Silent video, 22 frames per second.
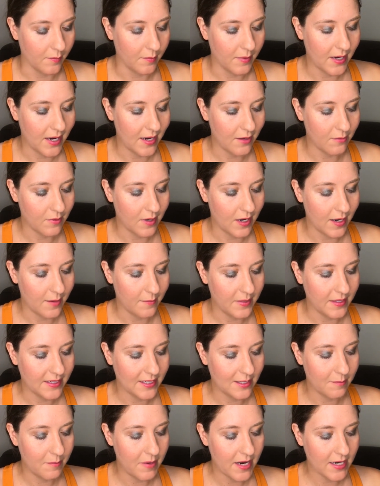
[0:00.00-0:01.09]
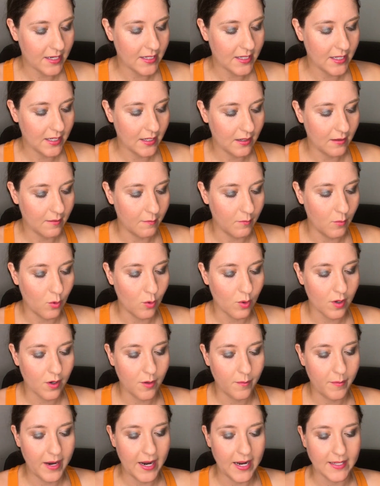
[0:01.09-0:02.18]
but I'm expecting more
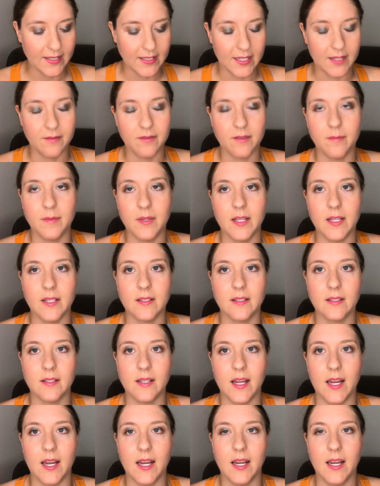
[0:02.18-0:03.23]
opacity from this,